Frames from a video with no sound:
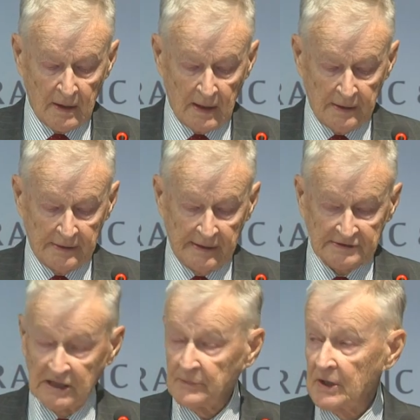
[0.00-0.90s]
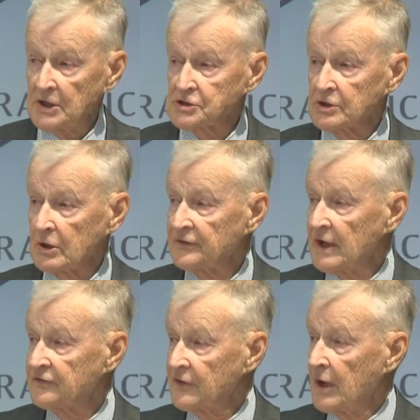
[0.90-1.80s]
and an examination of
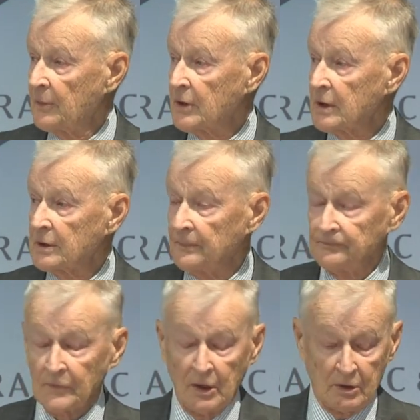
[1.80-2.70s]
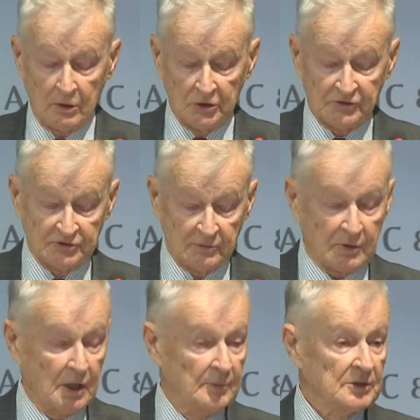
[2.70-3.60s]
that phenomenon calls for some
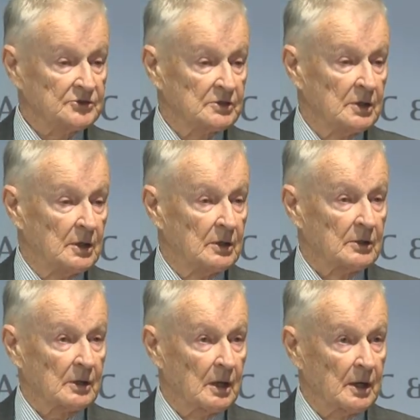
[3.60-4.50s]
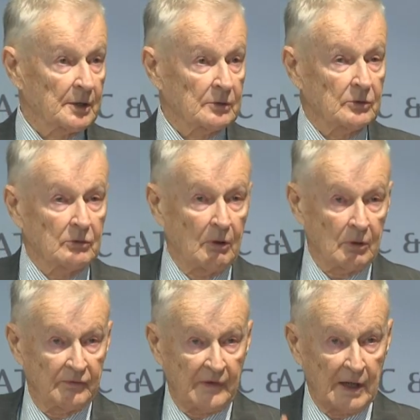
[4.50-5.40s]
comments regarding the
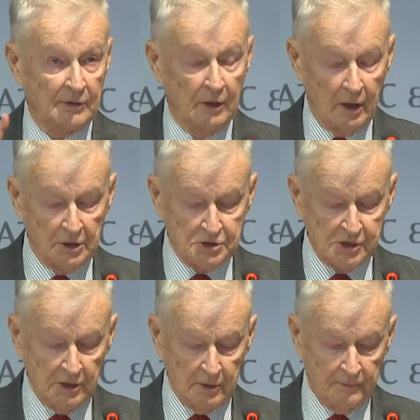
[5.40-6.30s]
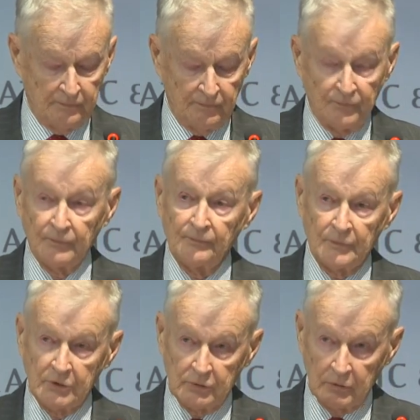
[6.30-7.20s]
role of ideology,
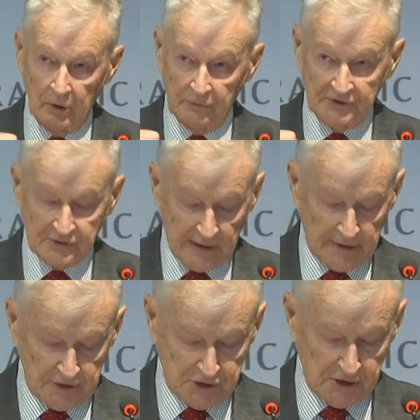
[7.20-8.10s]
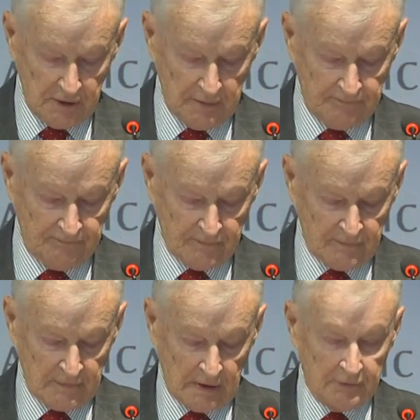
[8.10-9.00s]
the role of strategy,
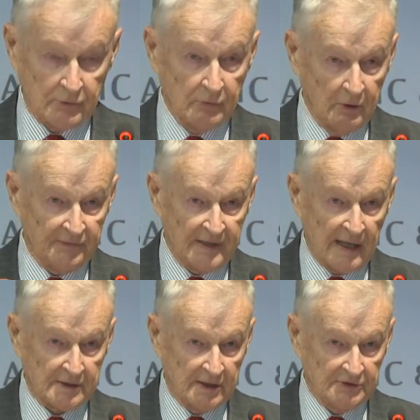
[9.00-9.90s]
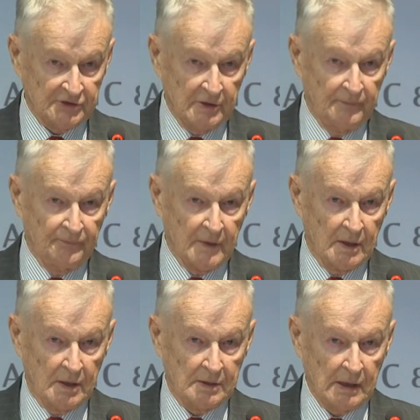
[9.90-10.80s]
and the role of tactics.
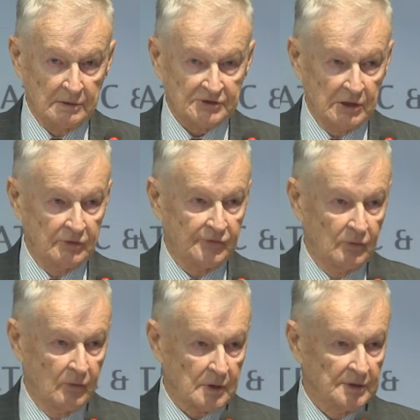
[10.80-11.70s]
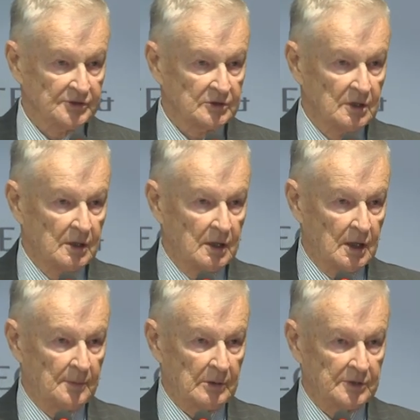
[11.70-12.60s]
And I'll say a few words
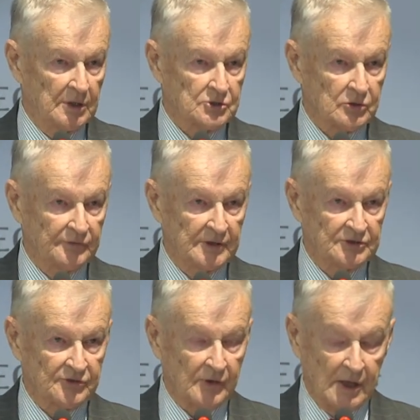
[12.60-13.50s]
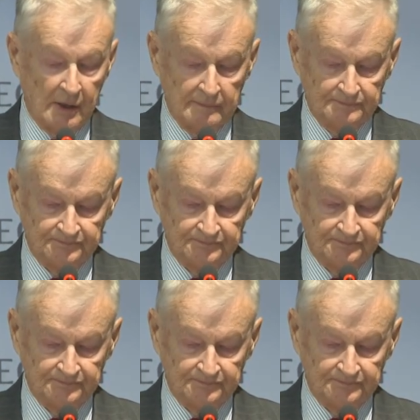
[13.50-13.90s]
about each of these three.